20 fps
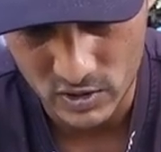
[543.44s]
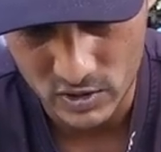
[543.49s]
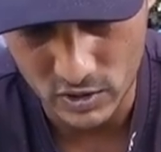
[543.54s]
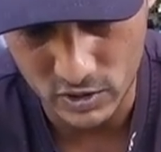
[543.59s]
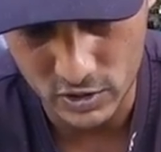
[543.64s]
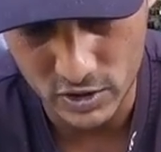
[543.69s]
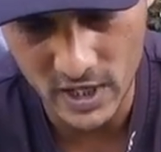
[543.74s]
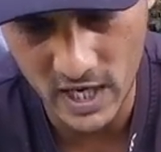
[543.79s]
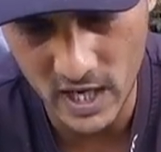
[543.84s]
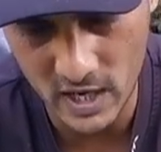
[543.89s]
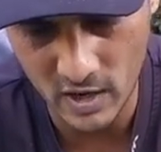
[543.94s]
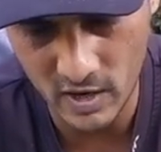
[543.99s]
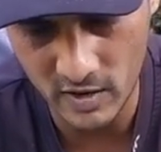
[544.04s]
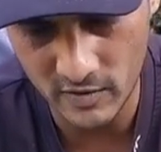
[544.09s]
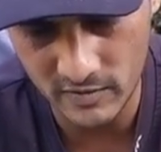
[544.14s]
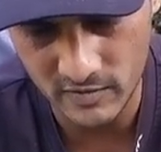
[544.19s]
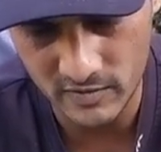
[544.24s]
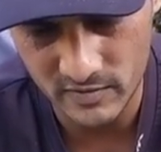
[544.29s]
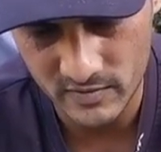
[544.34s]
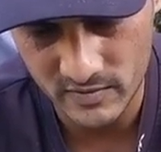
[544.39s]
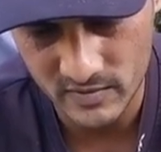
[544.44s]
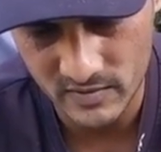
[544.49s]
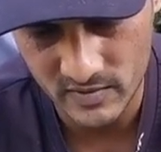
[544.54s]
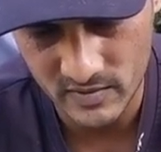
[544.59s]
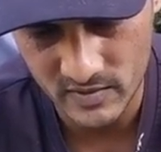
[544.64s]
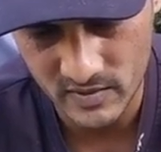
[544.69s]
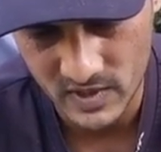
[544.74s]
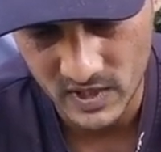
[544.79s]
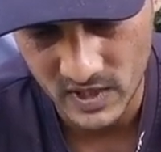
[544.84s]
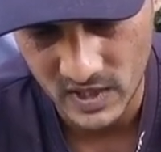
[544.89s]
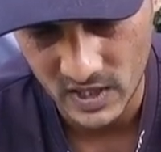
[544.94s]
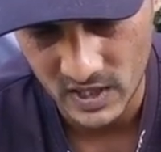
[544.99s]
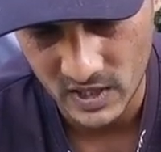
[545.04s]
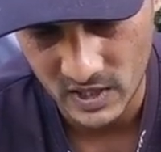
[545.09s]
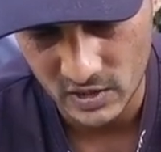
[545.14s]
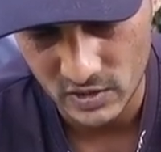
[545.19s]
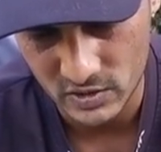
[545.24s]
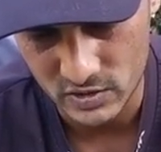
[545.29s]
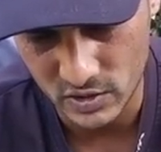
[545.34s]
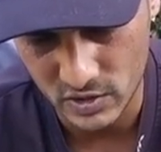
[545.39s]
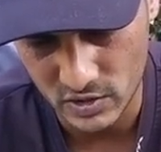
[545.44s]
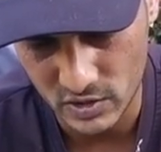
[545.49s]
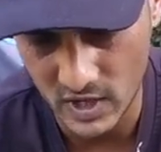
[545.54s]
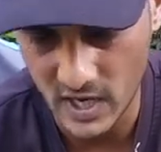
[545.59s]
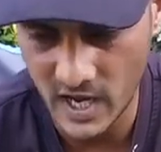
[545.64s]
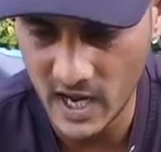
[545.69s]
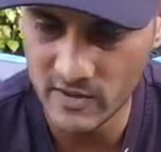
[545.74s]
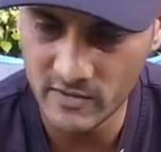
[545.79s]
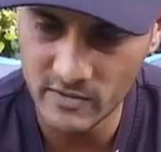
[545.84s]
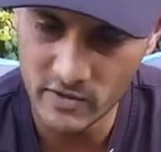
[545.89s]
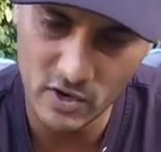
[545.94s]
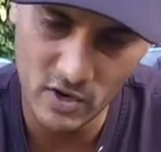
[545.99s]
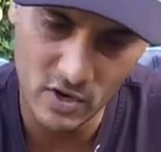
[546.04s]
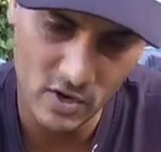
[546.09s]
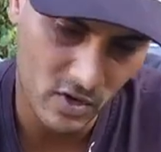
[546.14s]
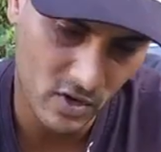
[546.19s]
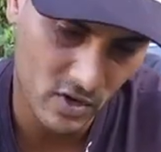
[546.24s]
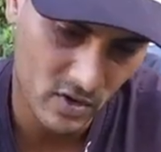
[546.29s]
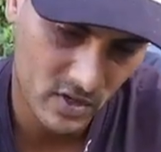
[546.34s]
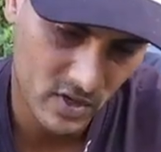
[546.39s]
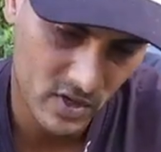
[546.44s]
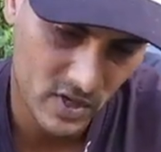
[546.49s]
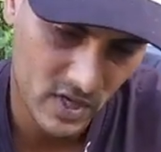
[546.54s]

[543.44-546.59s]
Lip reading: So shell off, so you'll have your